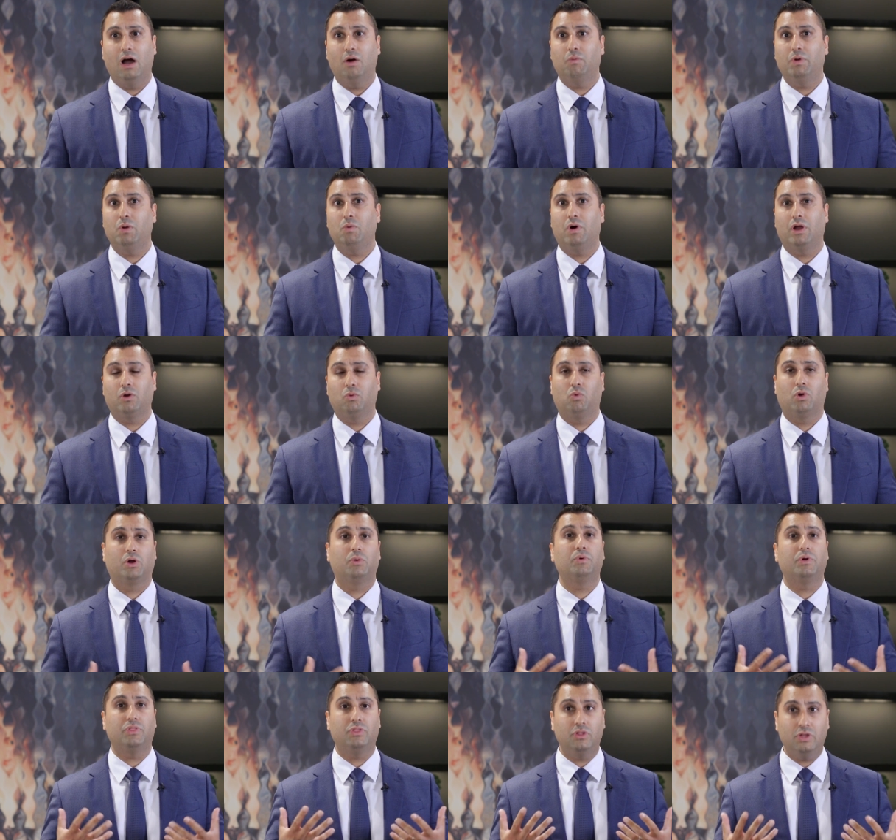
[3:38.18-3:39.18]
We want to
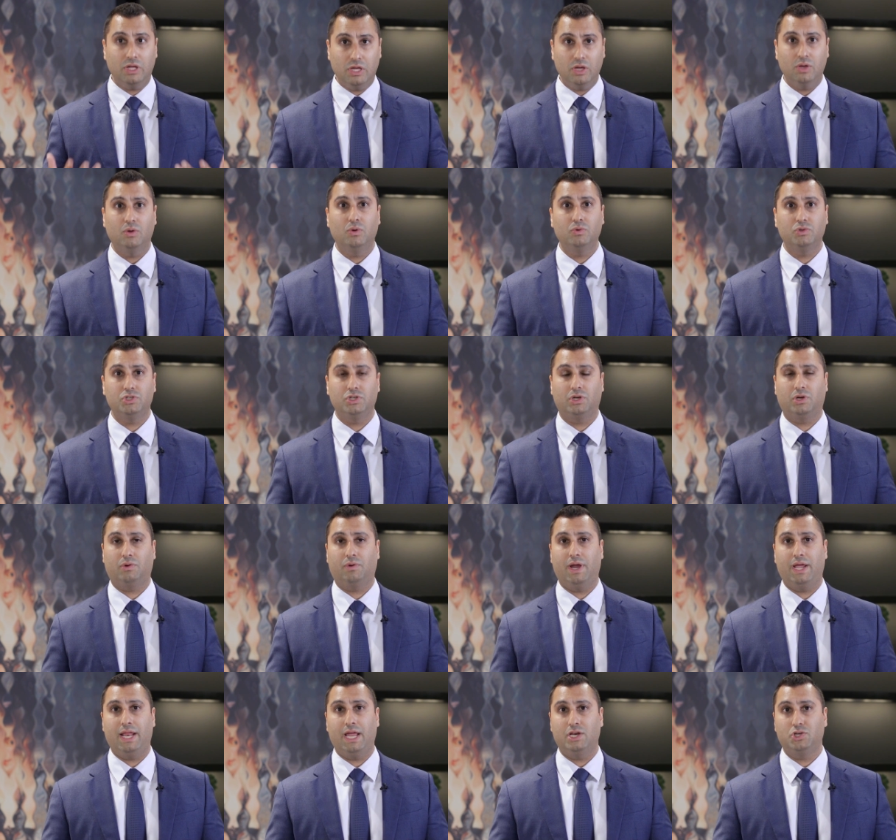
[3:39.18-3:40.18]
work with you to
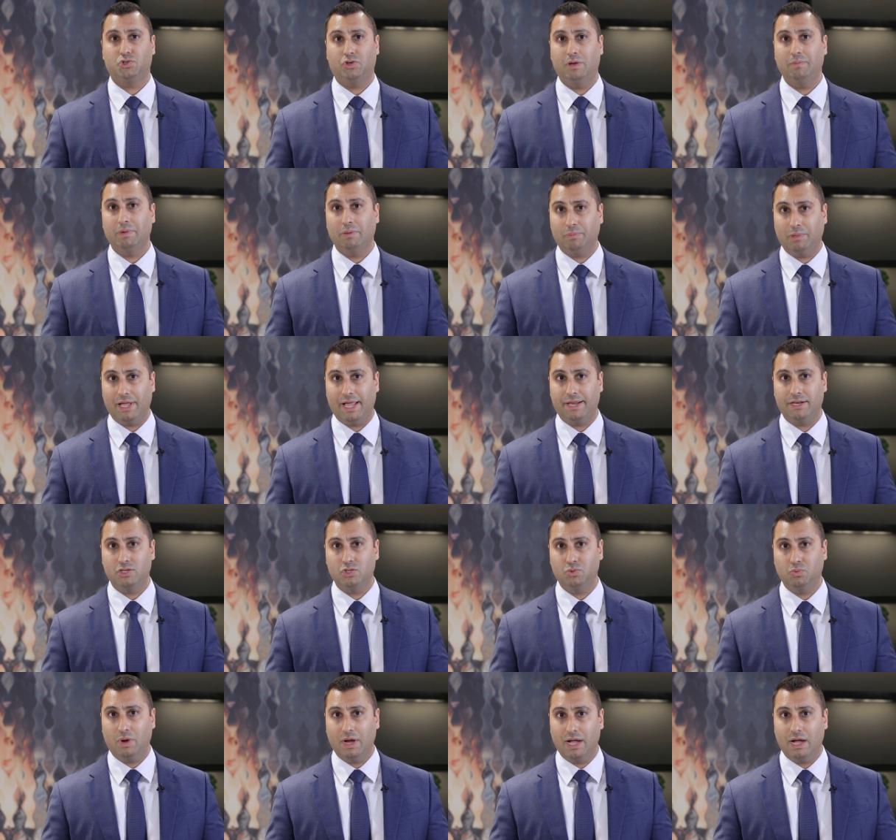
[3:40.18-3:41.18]
create a treatment plan
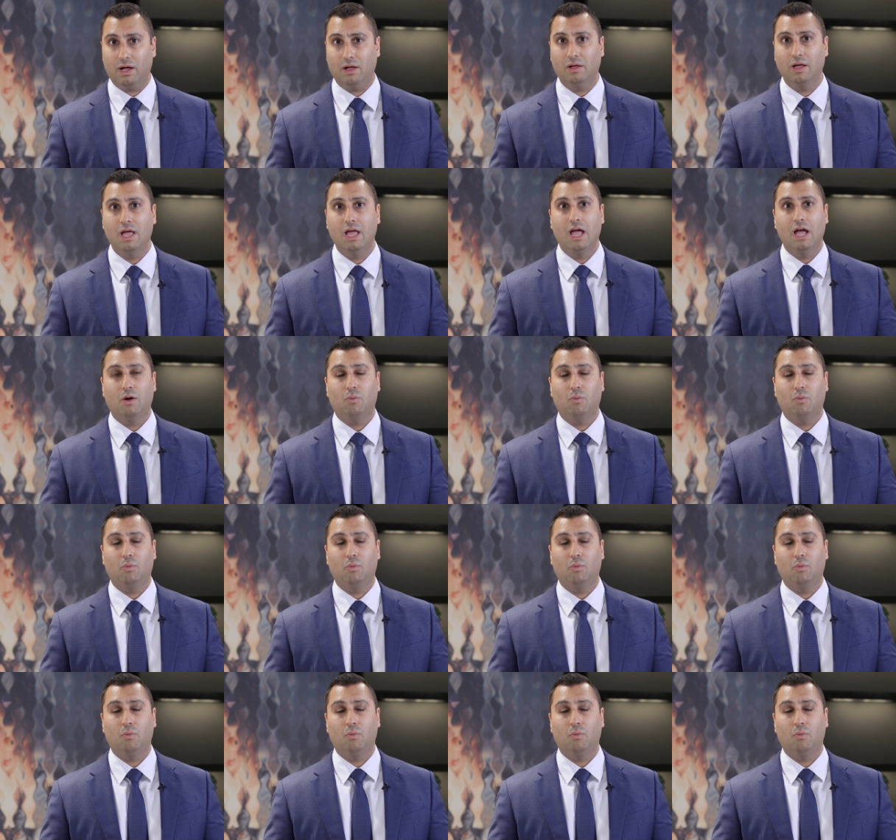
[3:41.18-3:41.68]
as well.